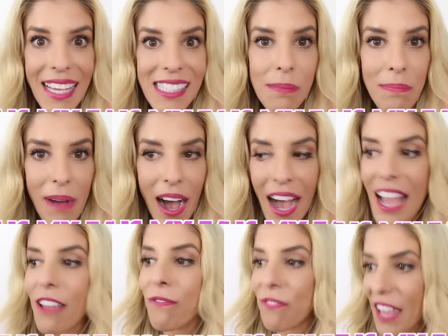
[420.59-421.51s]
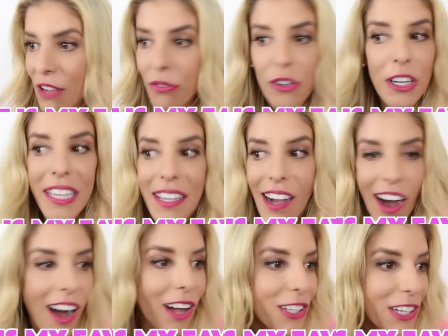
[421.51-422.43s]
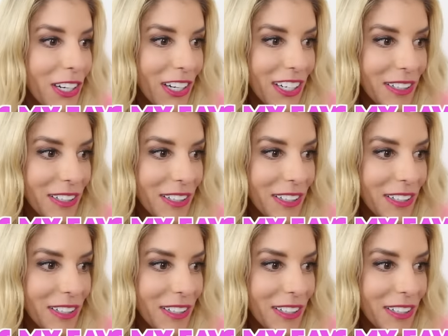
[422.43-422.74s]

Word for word: is my favorite color?